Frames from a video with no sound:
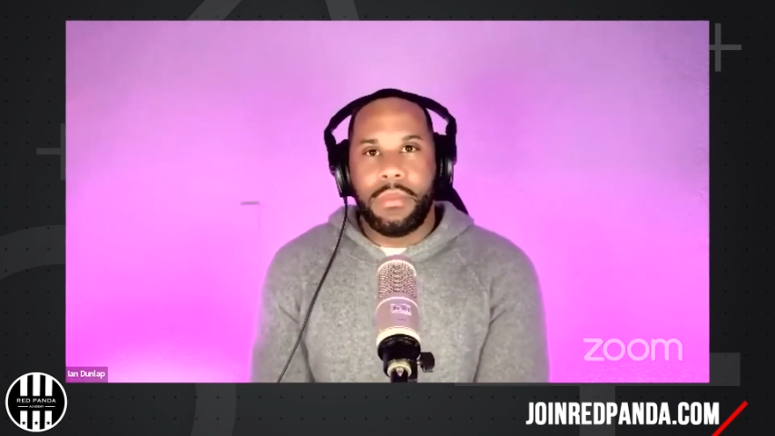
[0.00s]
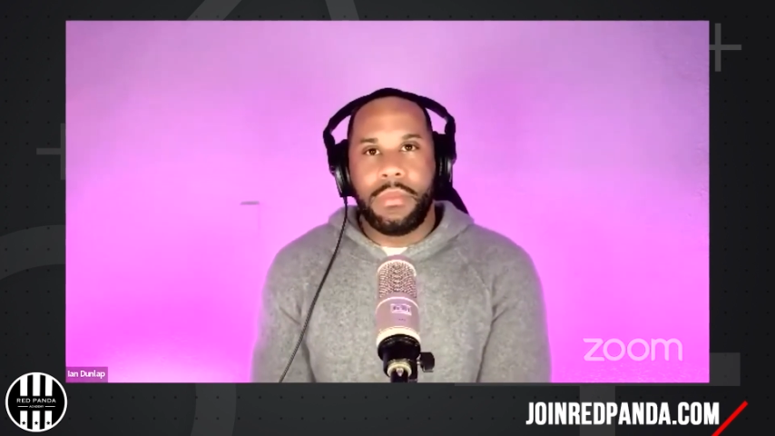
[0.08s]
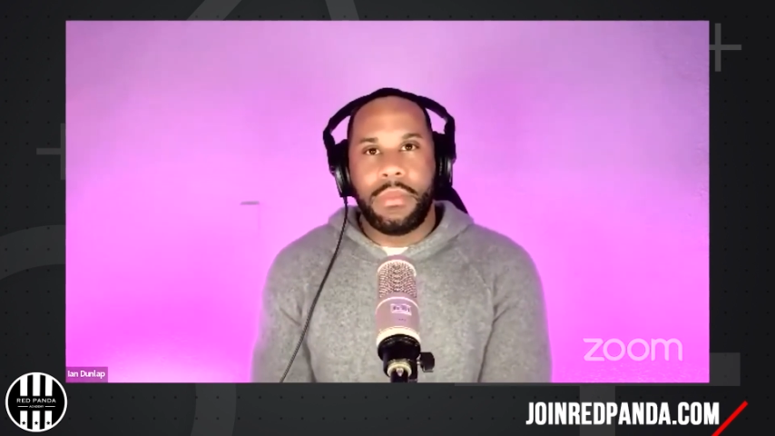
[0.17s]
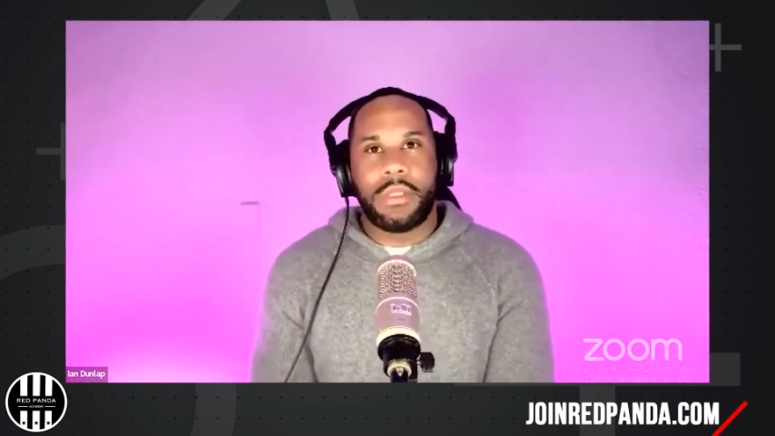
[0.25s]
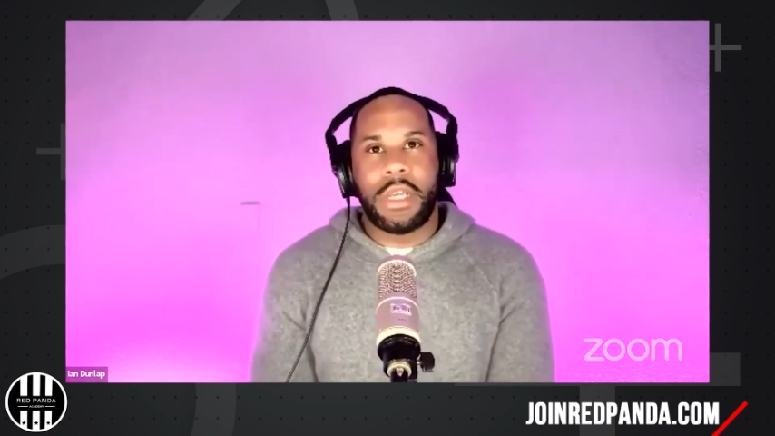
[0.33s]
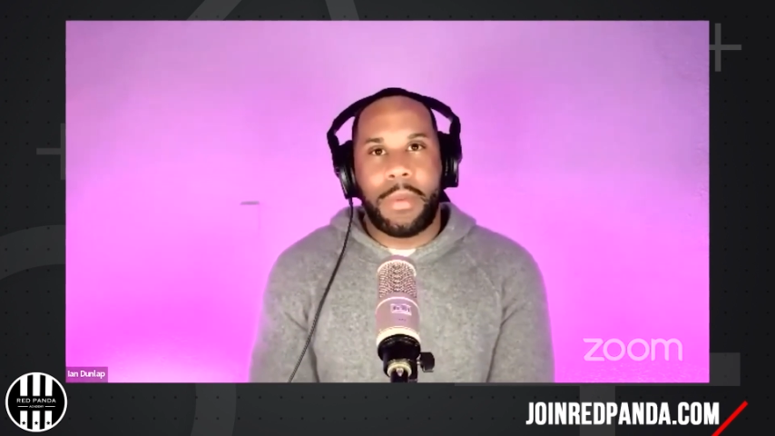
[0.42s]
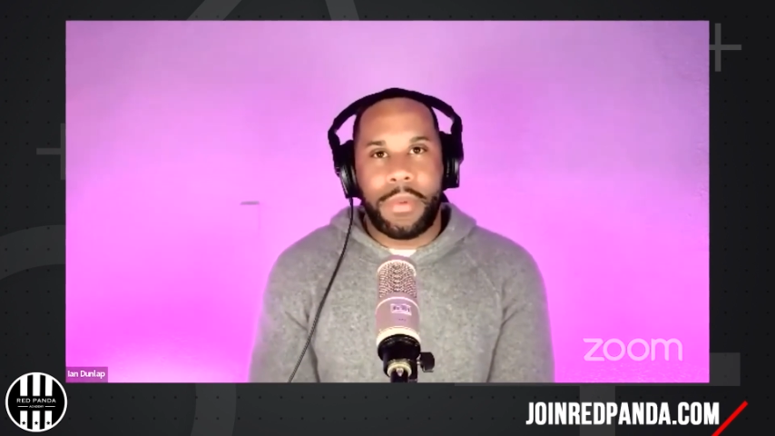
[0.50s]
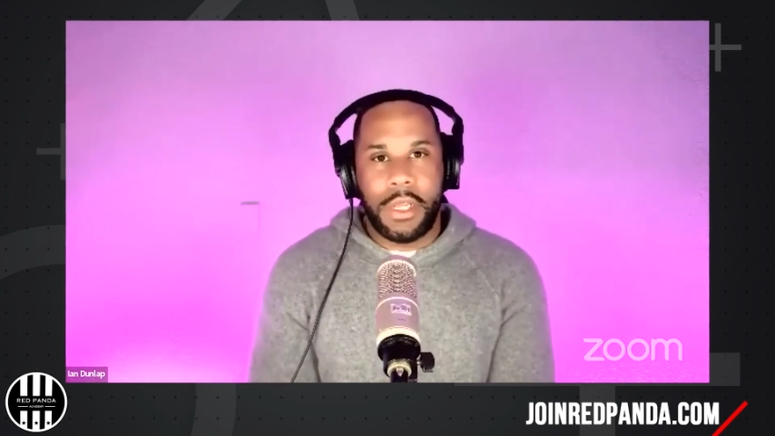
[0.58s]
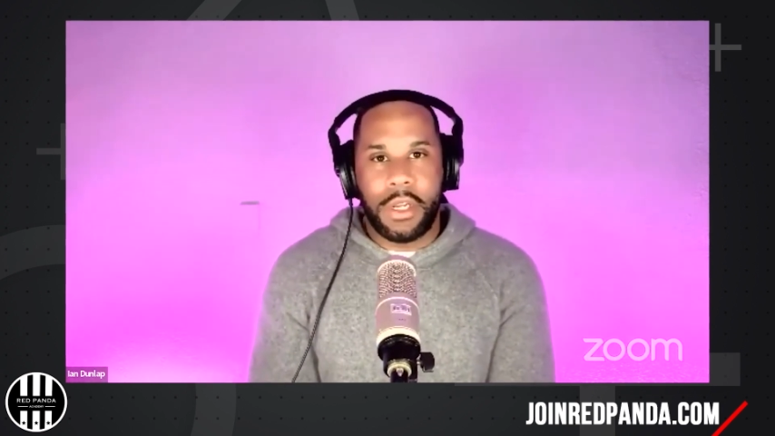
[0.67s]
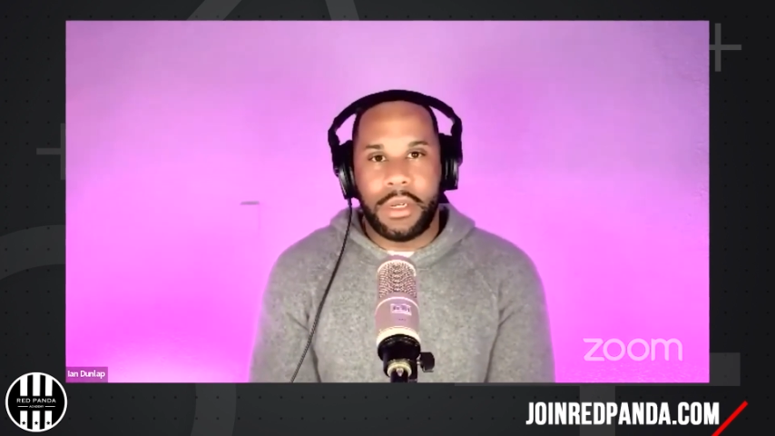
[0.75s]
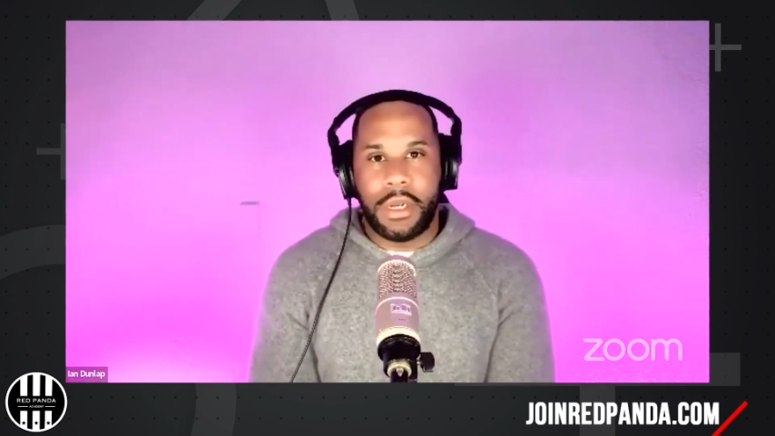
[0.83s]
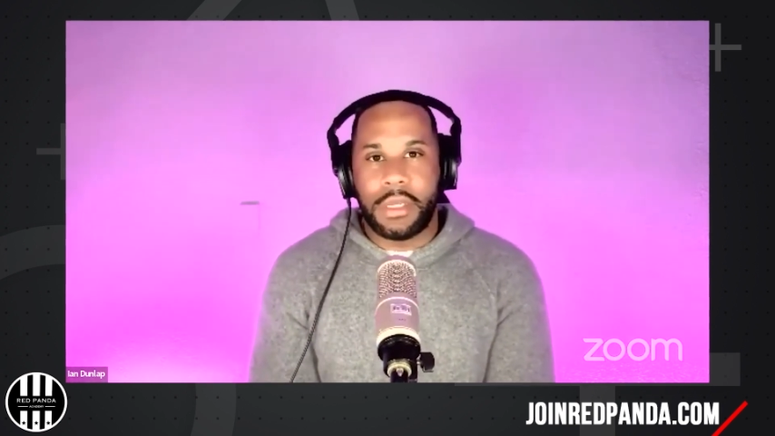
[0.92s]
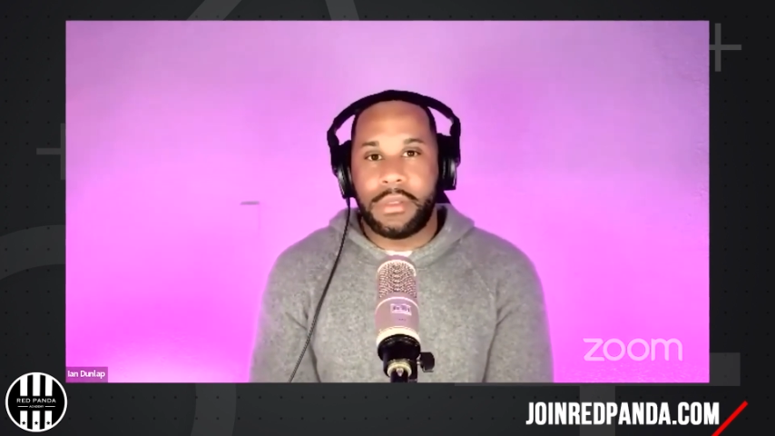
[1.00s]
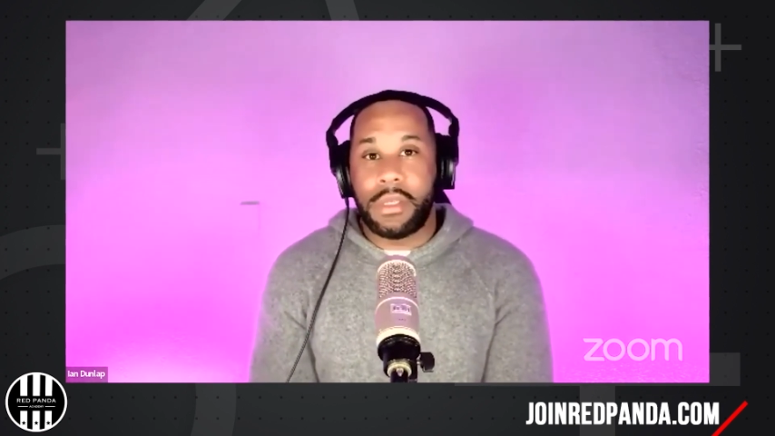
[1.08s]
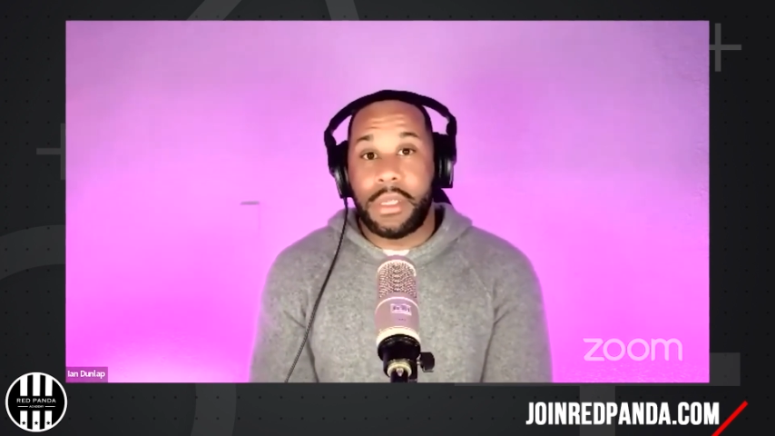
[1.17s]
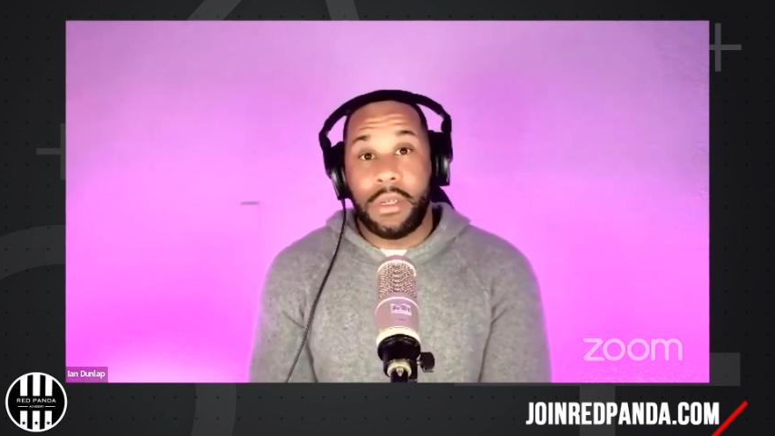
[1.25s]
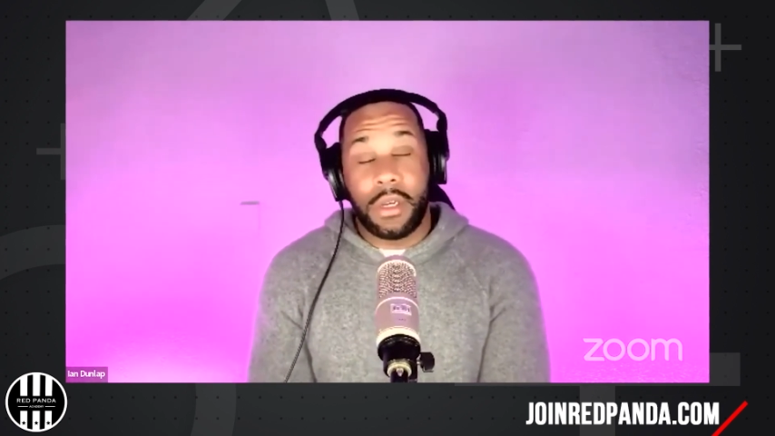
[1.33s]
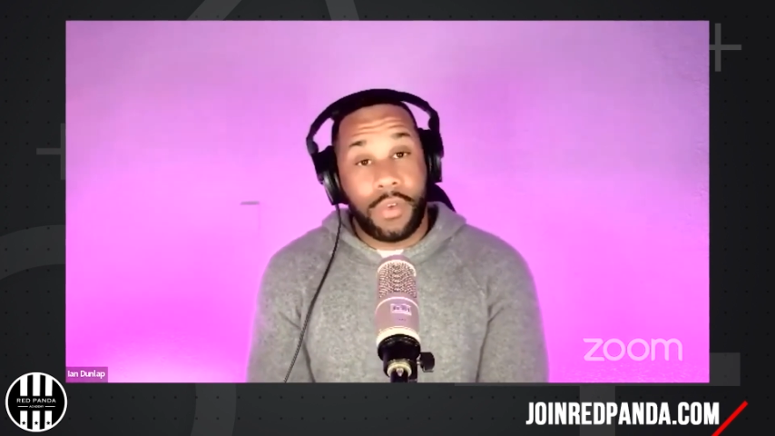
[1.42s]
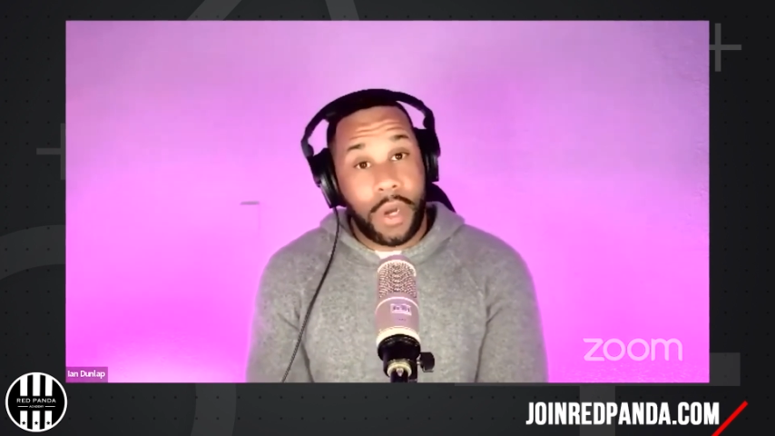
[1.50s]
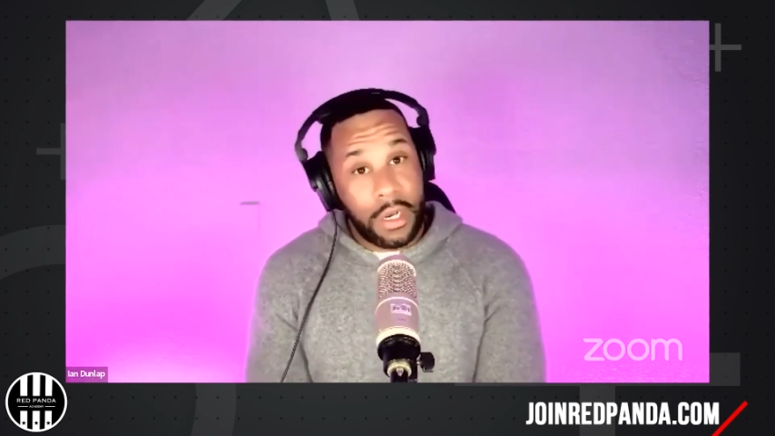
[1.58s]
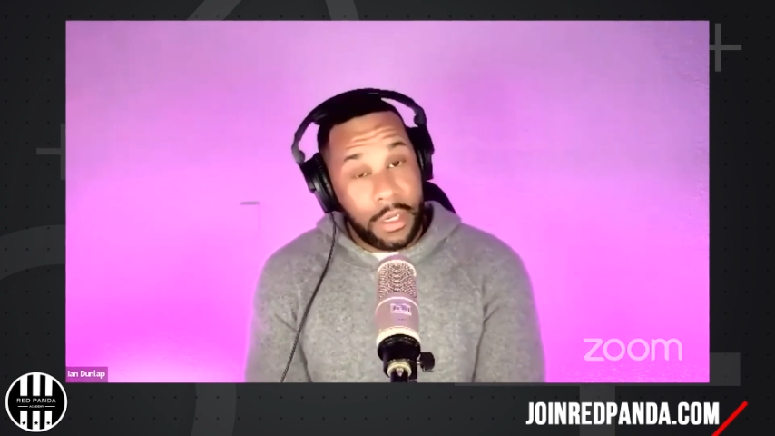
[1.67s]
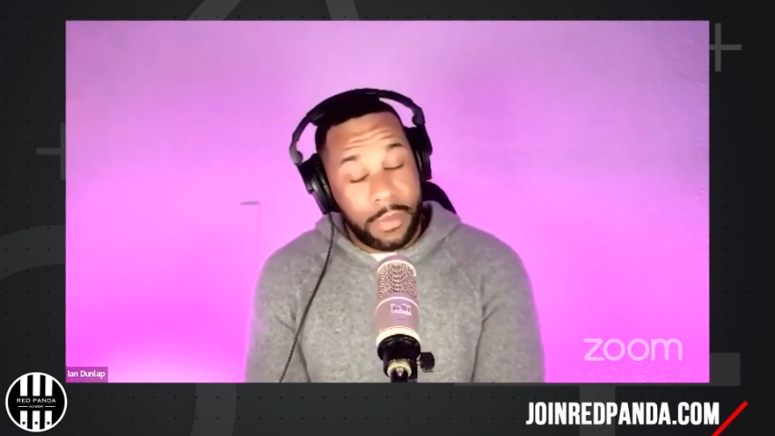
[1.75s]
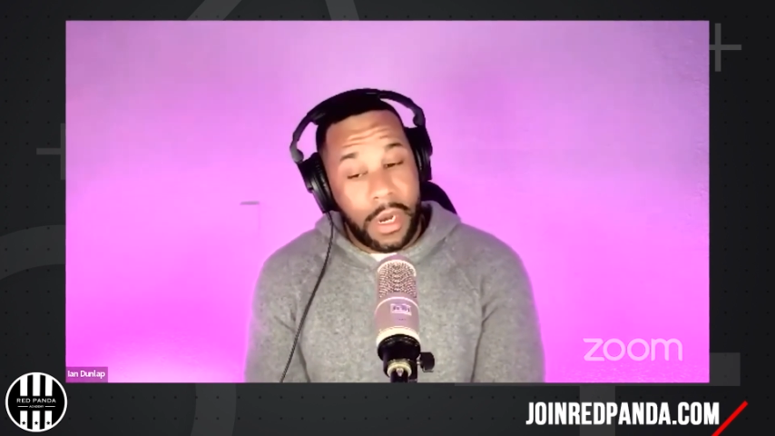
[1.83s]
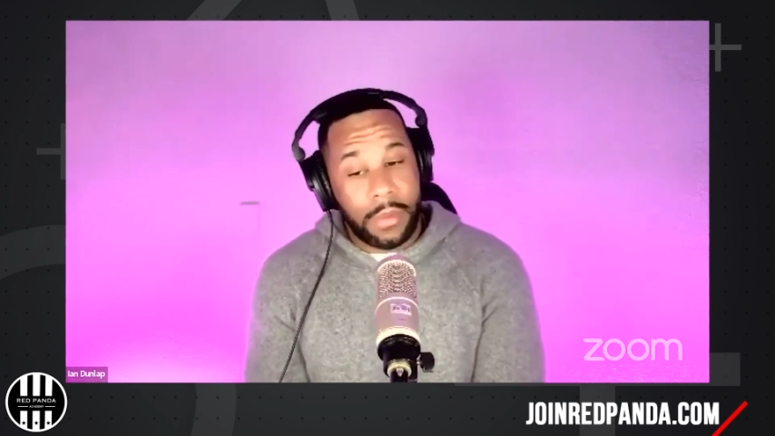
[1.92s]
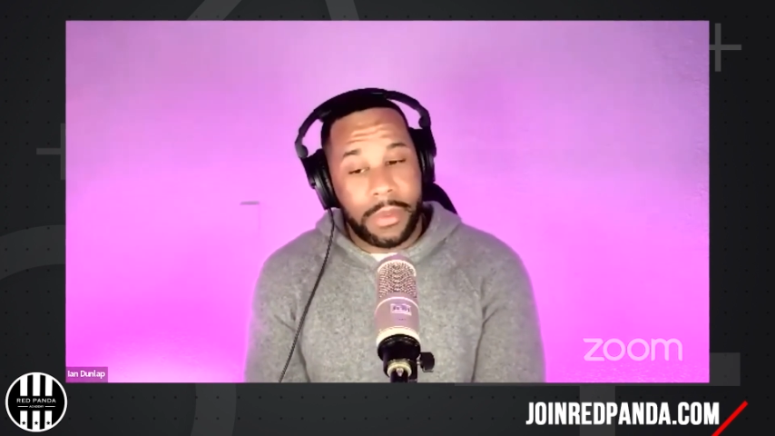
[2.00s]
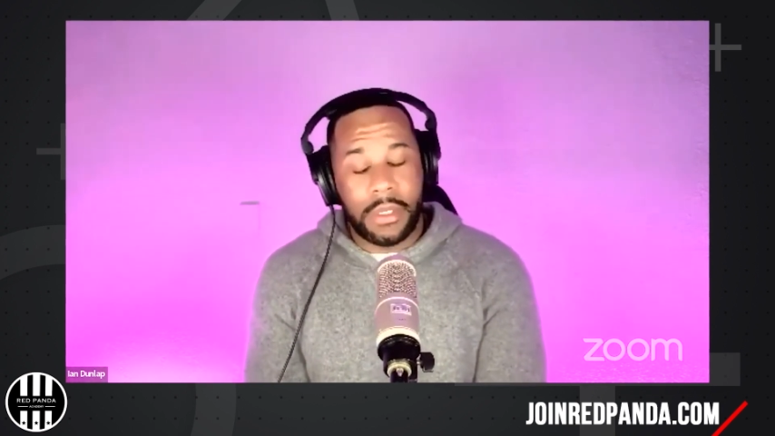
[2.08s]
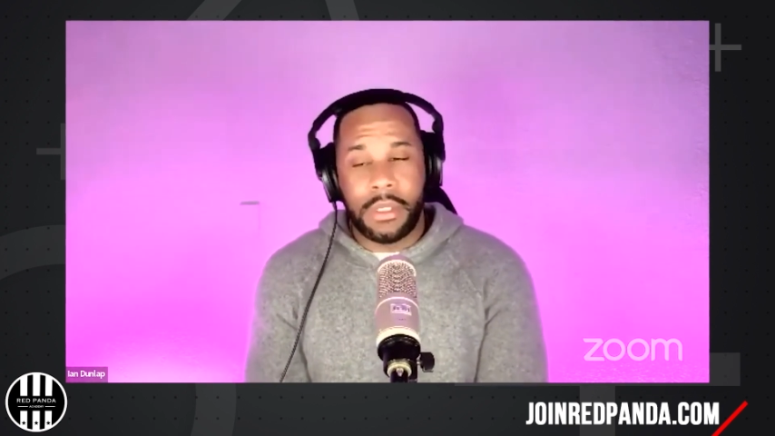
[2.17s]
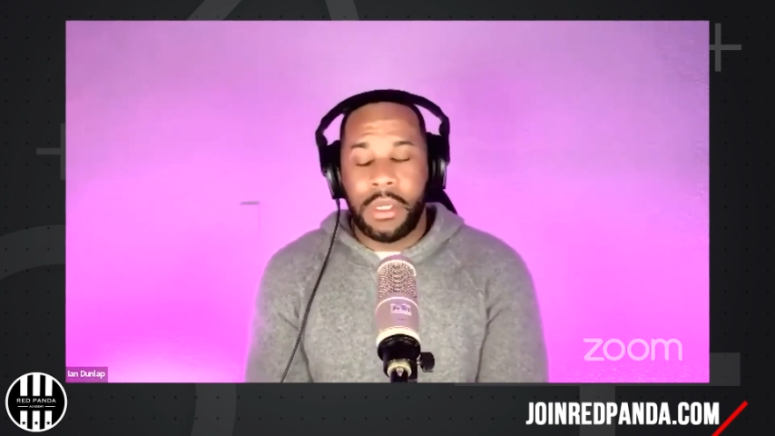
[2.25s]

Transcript: the top of the year, and I said, look for Alibaba